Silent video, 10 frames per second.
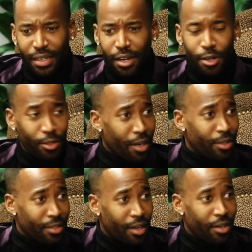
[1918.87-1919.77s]

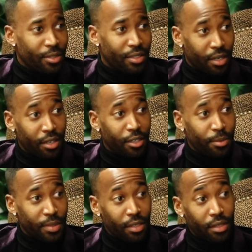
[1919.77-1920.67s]
$100,000, then I end up
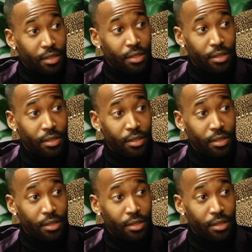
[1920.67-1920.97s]
seeing